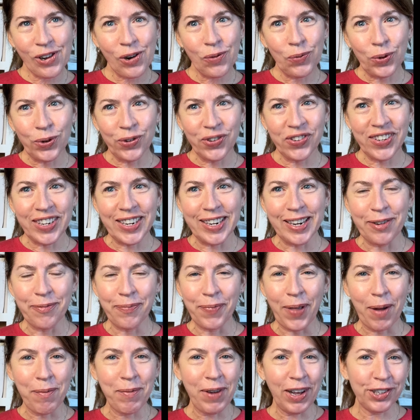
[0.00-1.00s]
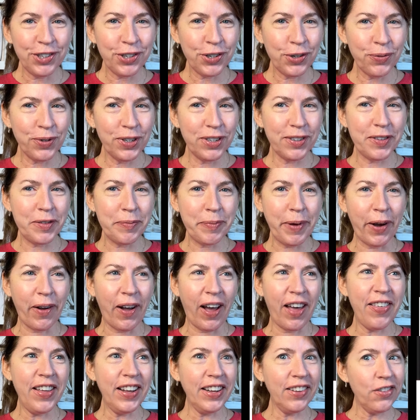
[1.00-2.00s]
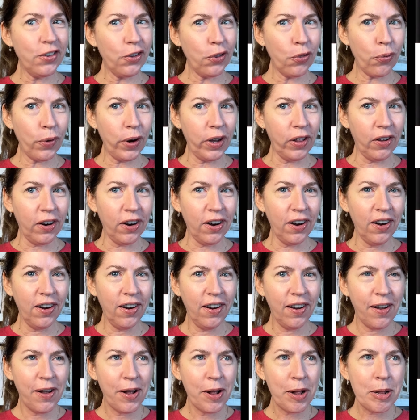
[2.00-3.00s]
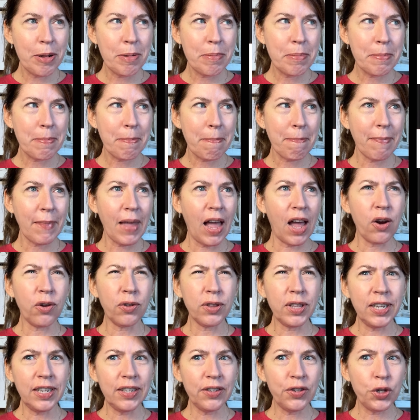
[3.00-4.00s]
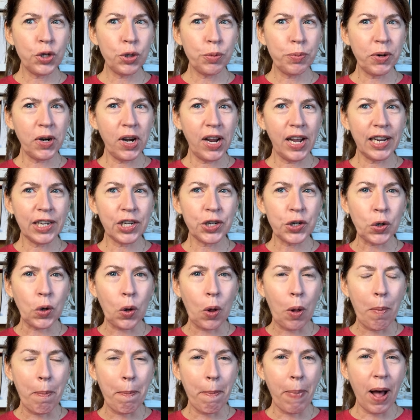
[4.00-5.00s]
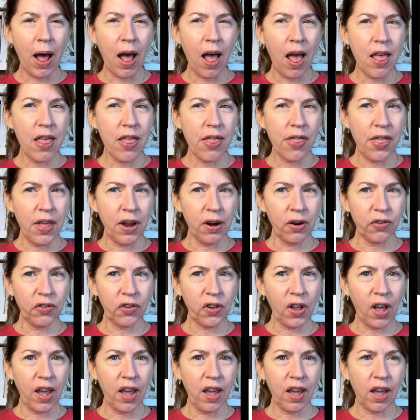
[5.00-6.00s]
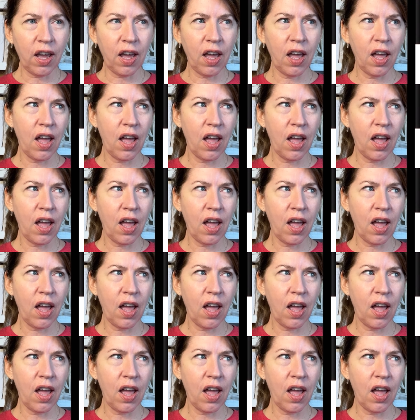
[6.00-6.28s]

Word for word: We'll see. I'm not sure what it's about. I think it's a thriller. I don't think it's supernatural, but there's like